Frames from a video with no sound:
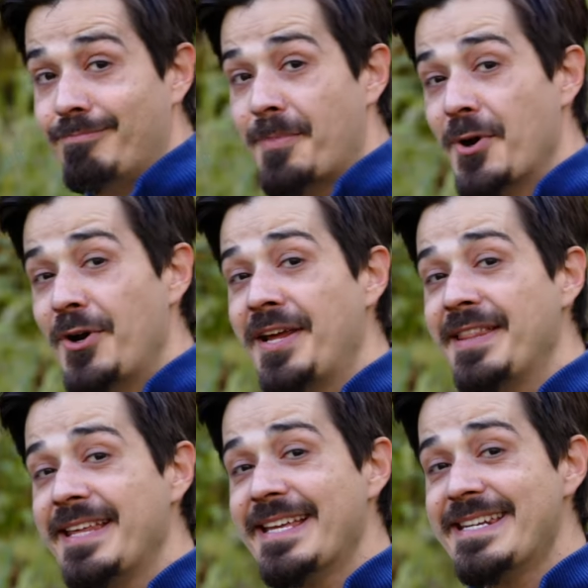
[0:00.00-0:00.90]

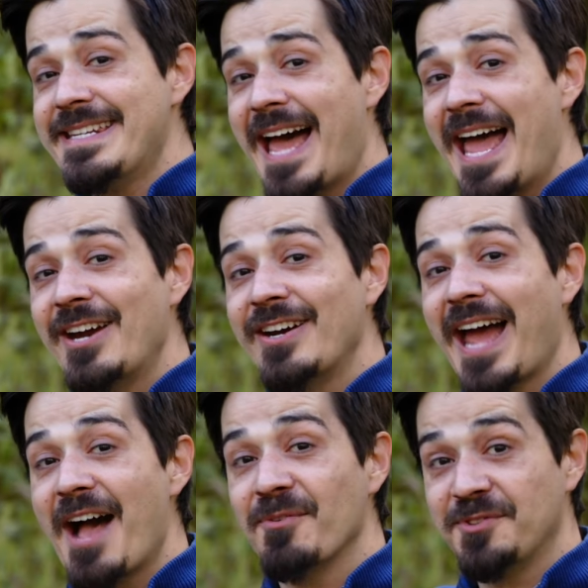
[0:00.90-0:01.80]
burning the entire
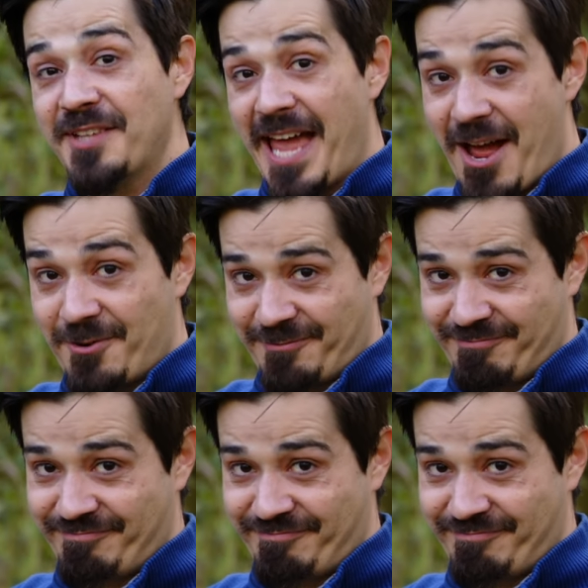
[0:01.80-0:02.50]
house down.